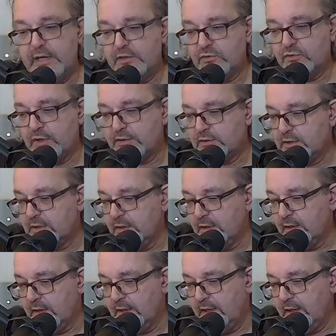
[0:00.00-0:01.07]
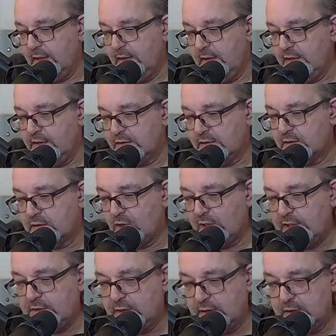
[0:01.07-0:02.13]
interesting that these
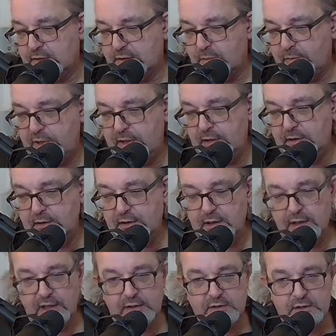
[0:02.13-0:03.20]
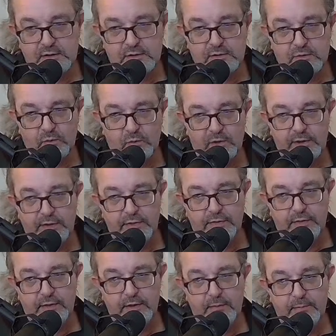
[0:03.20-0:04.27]
sightings are being connected
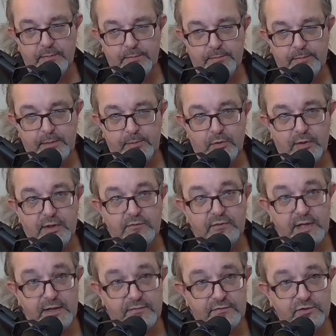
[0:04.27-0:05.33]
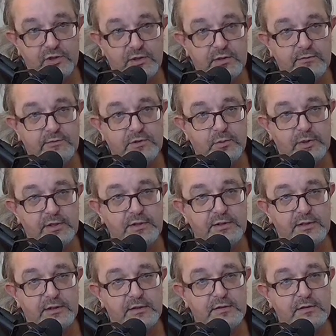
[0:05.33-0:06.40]
with people that have left Jehovah's
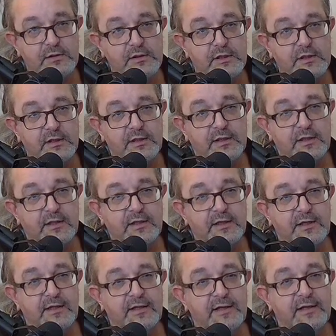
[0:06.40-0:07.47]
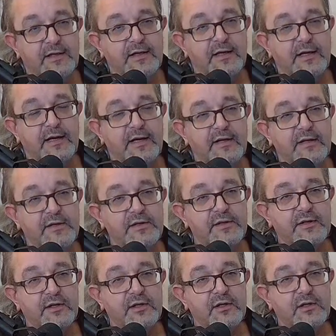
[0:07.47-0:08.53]
Witnesses and
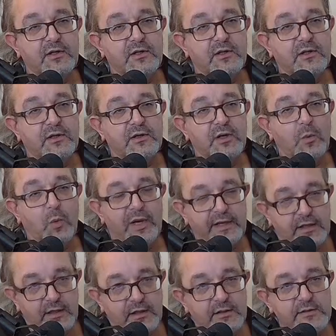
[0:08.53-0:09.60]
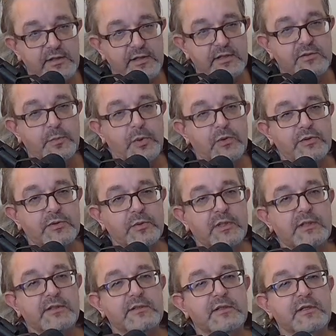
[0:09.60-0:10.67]
are awakening to their
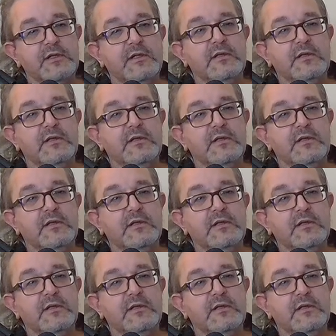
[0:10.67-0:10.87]
spirituality.